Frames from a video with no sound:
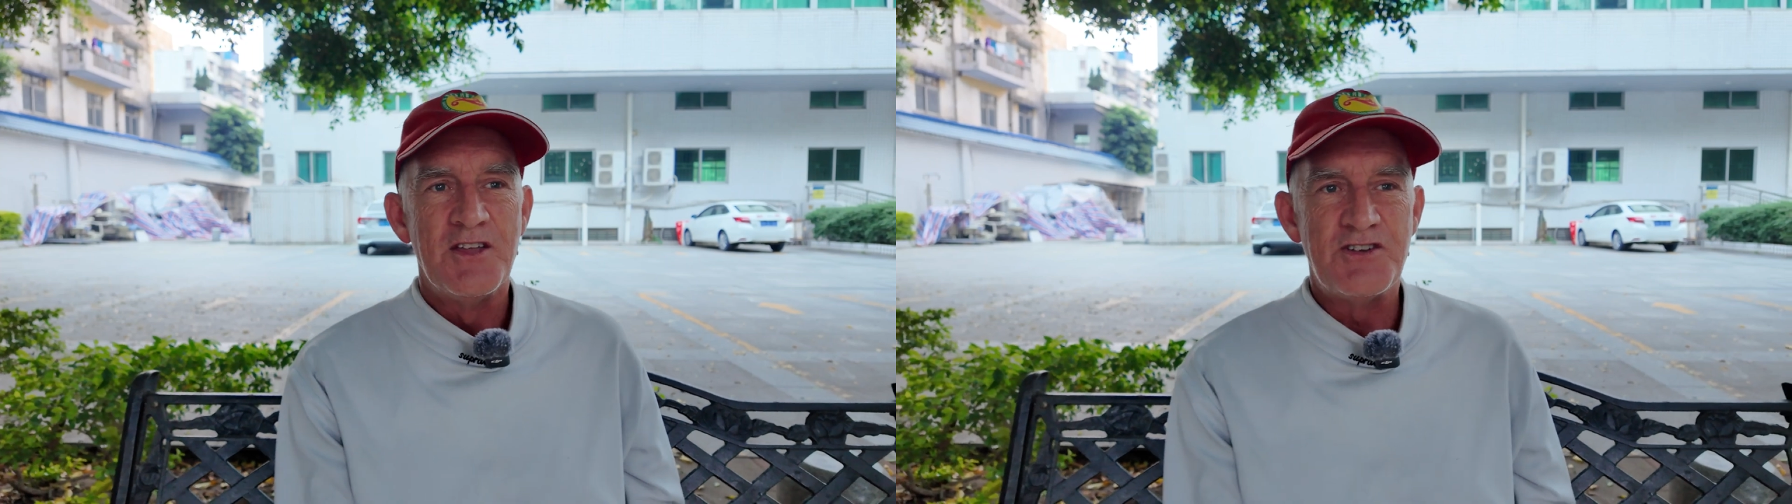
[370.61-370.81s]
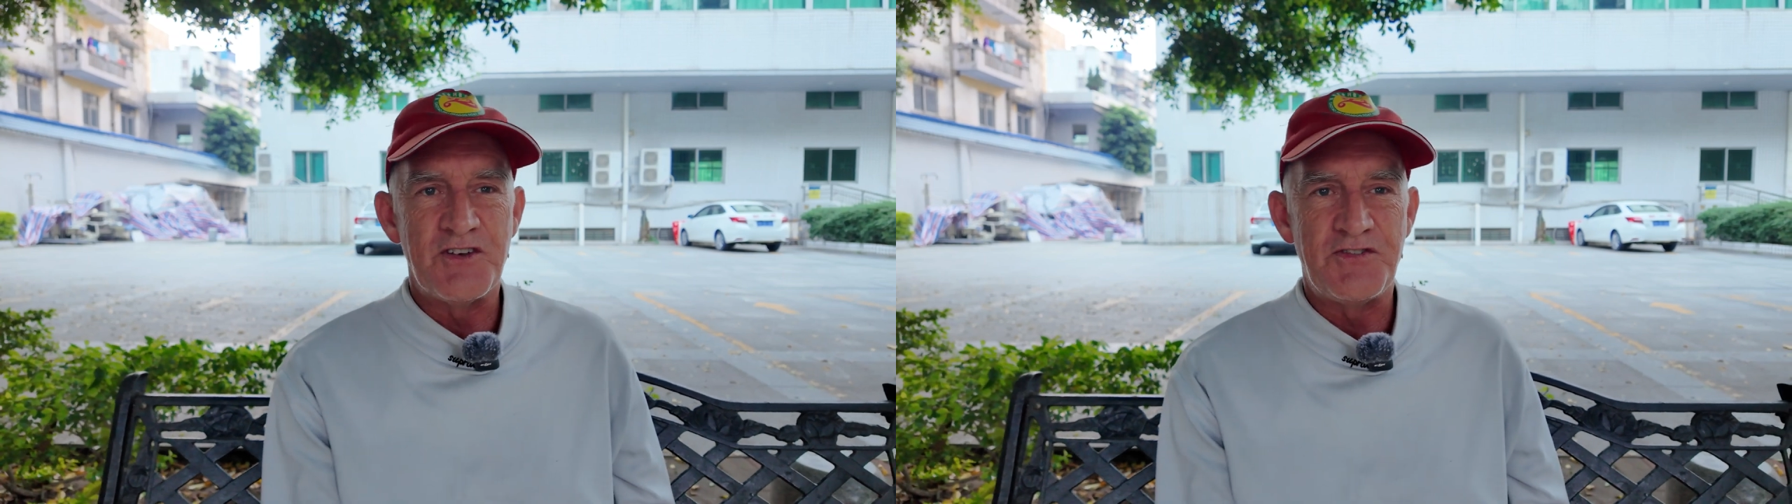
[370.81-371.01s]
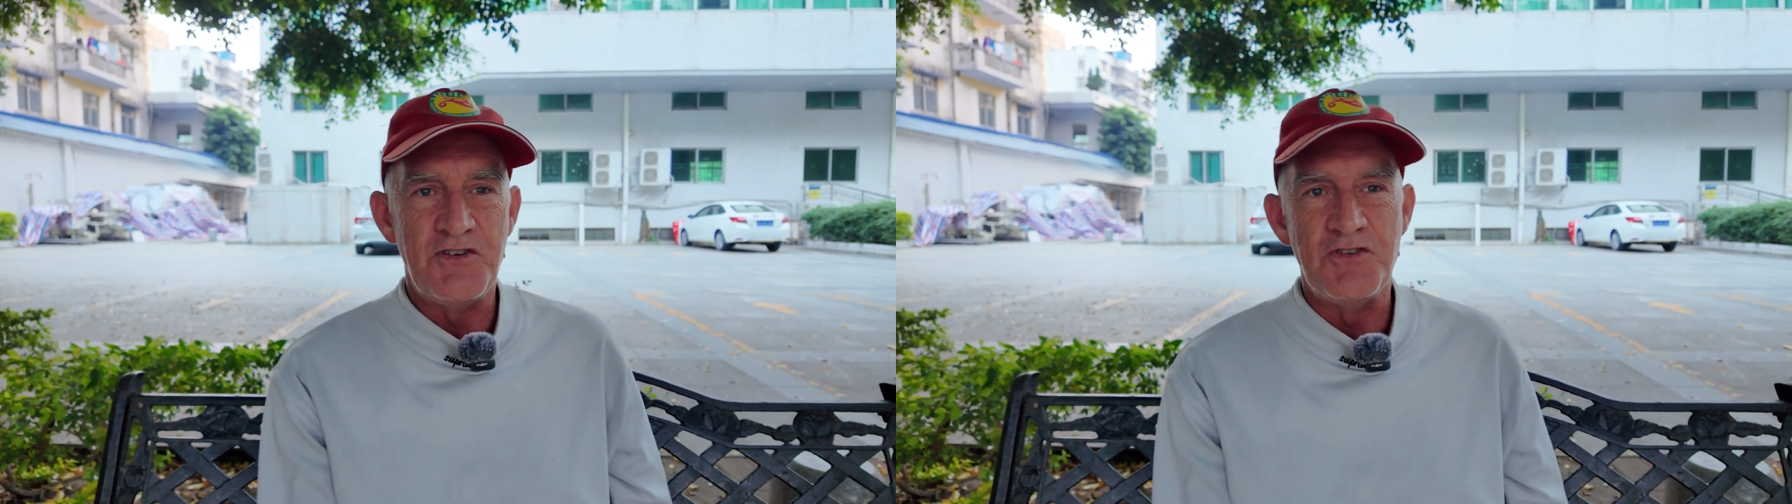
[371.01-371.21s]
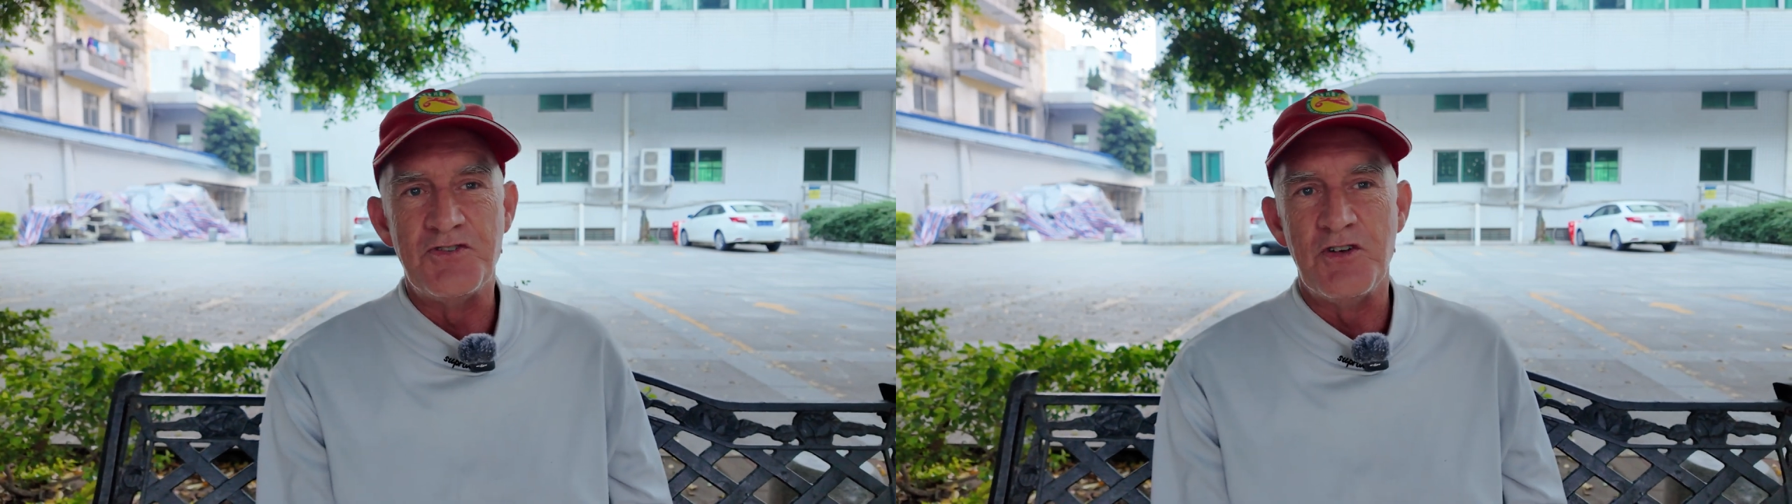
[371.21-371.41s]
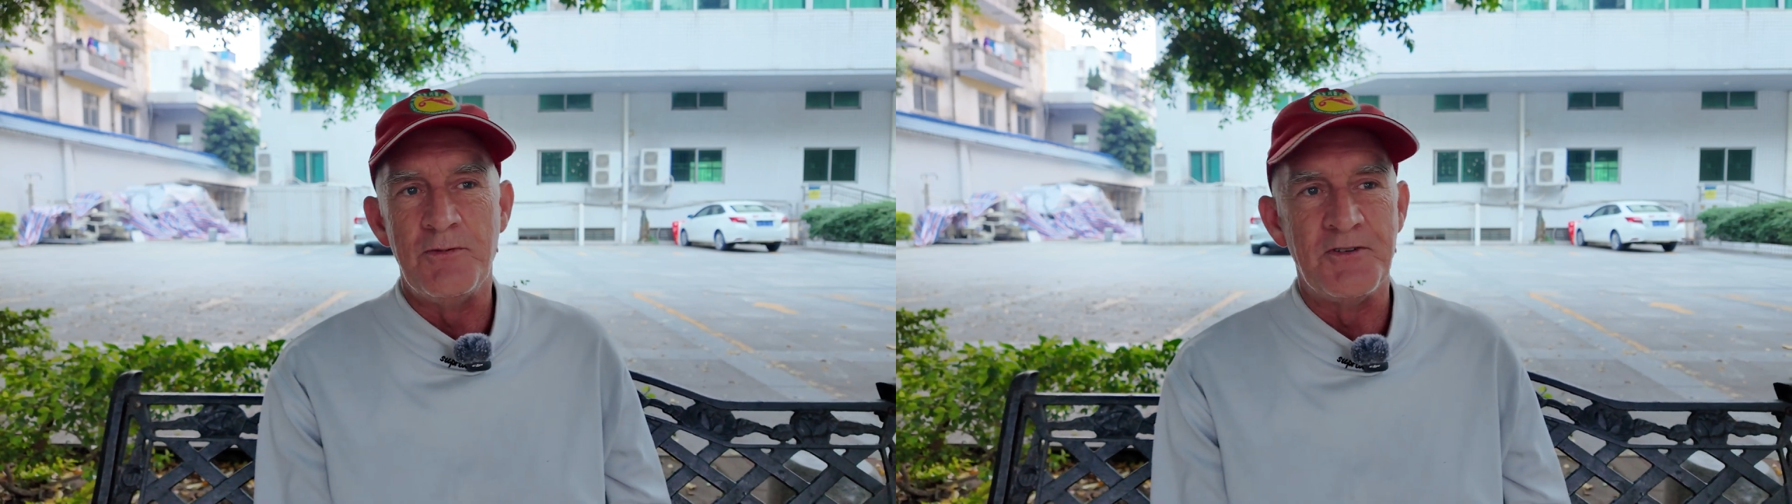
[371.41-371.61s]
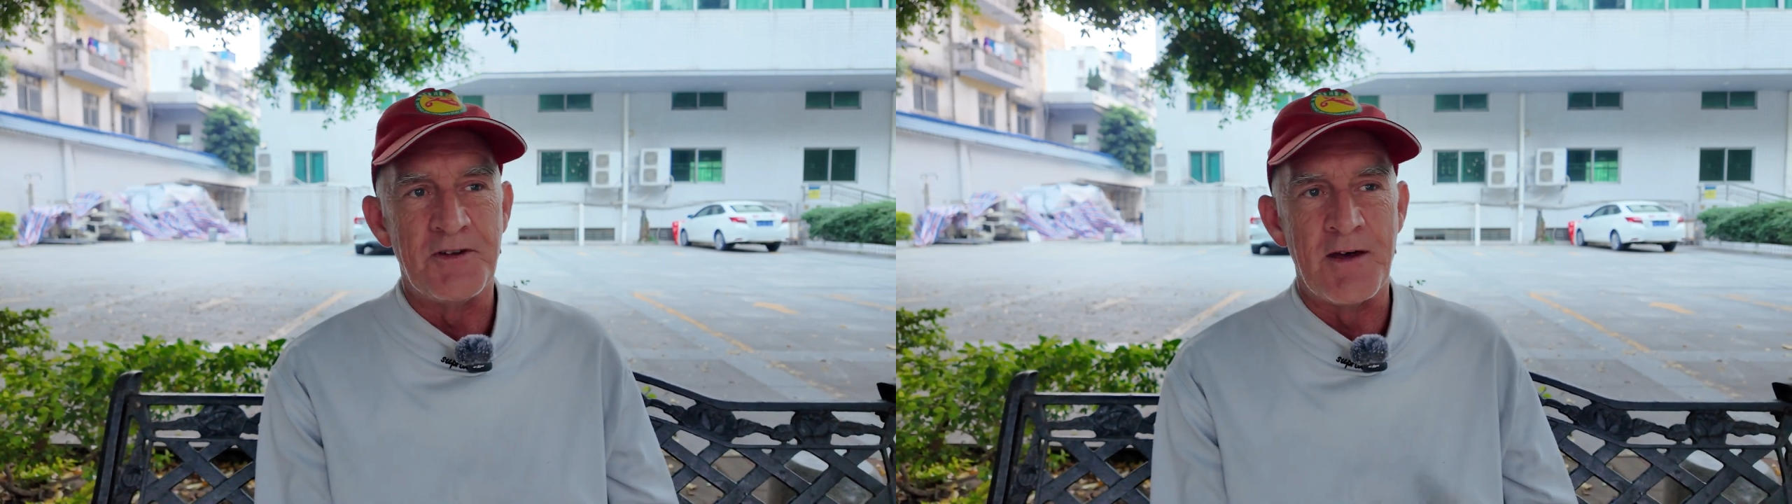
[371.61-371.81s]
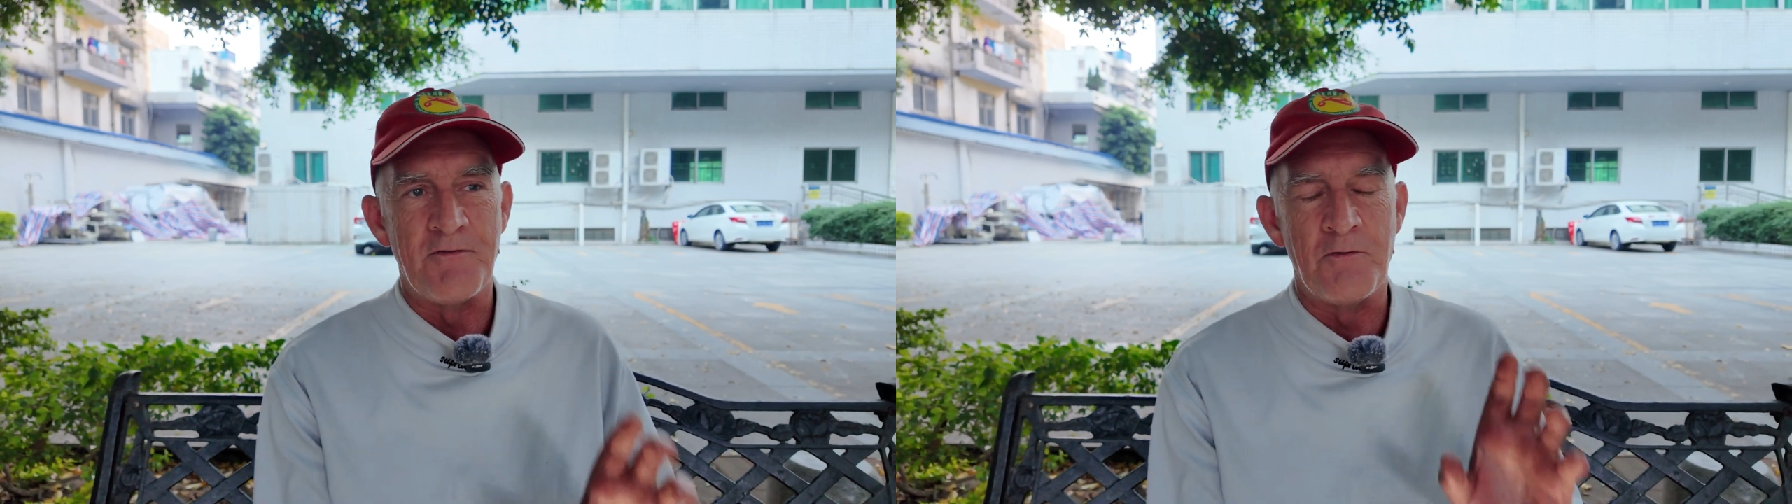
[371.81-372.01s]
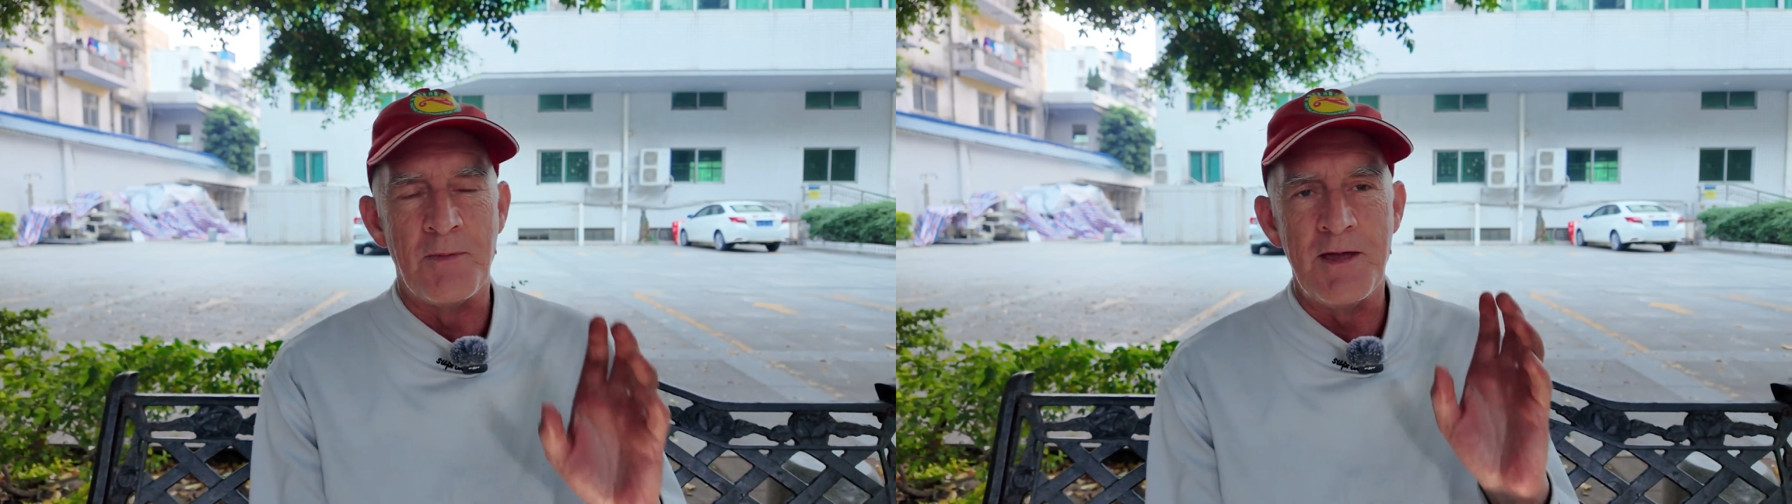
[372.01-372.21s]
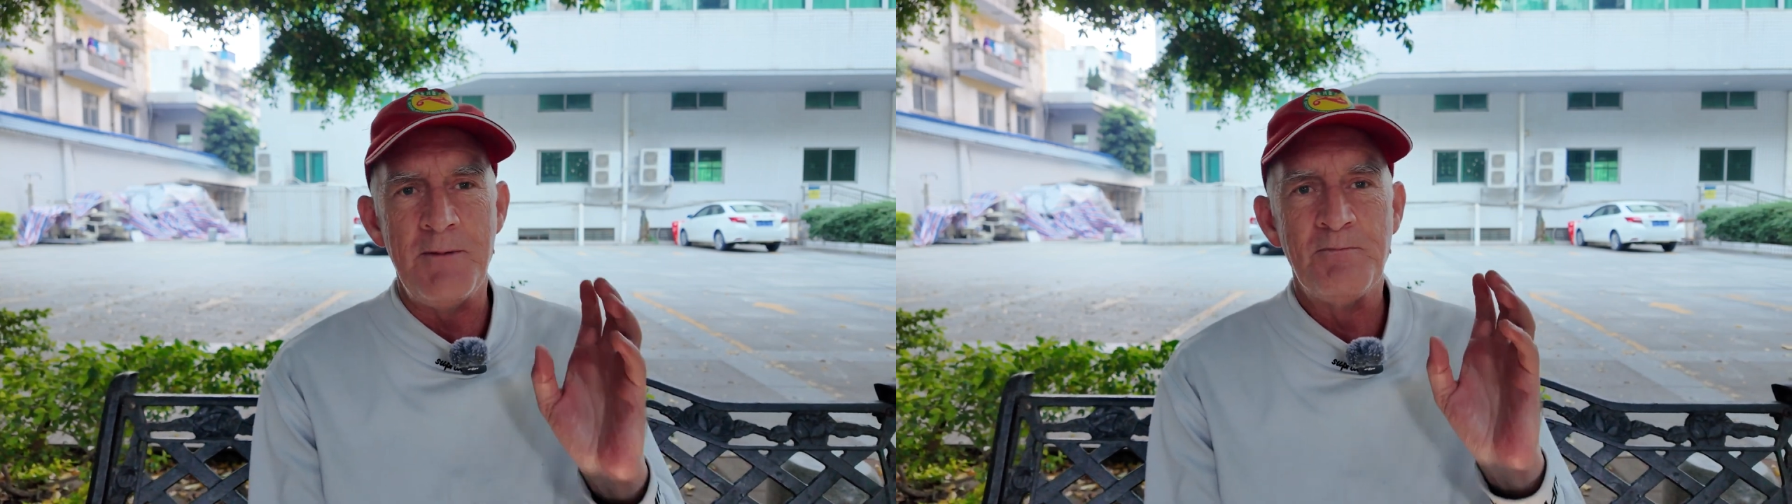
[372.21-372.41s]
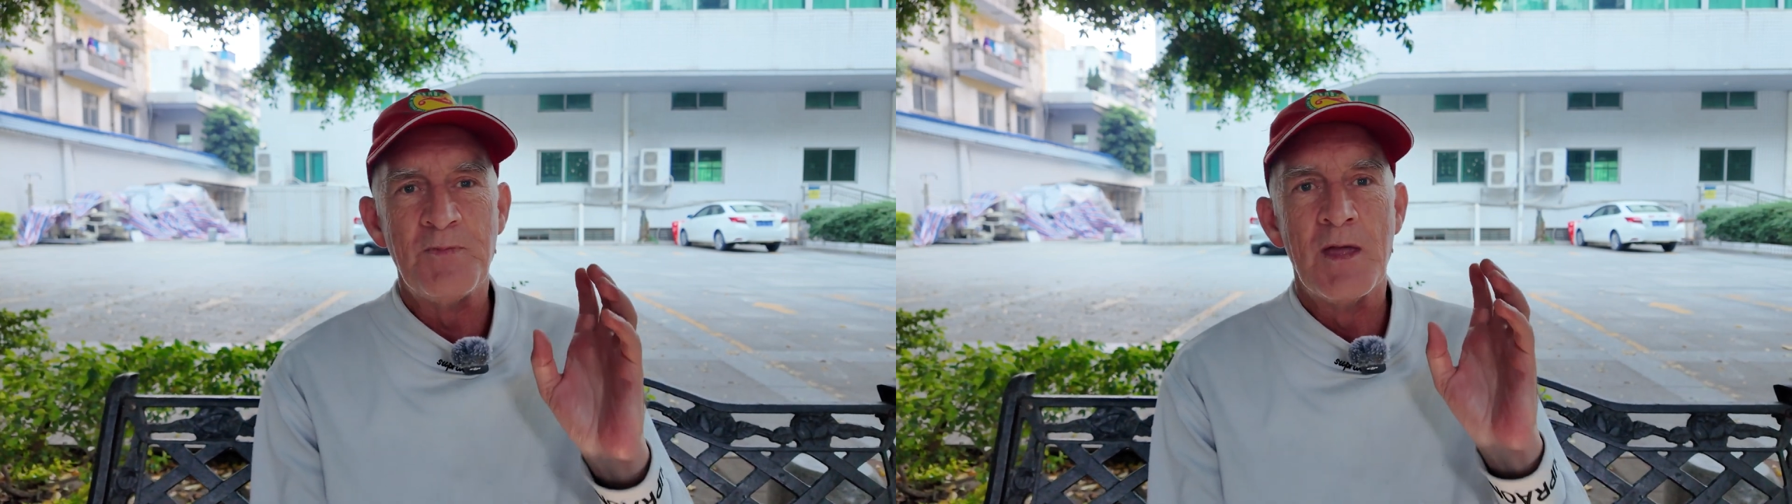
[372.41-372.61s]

Just YouTube is enough for me.